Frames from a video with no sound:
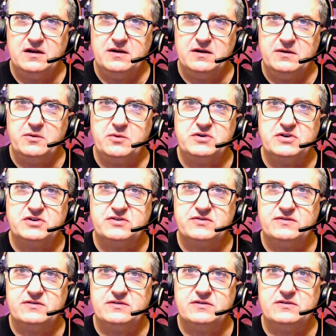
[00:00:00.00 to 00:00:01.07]
We're just,
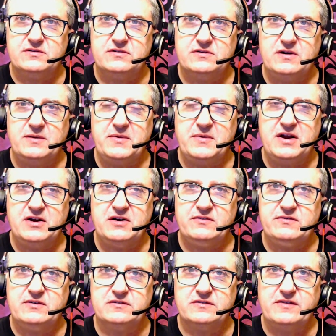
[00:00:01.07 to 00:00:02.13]
I'm here to
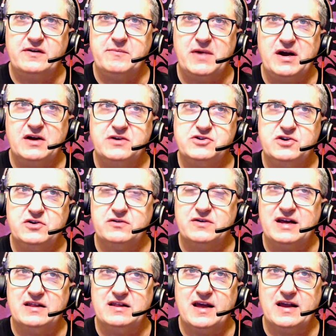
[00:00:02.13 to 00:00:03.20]
really remind you, you're
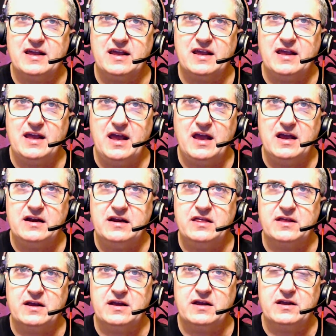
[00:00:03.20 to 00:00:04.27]
not lacking
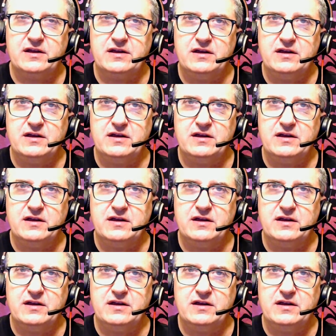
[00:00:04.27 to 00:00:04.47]
anything,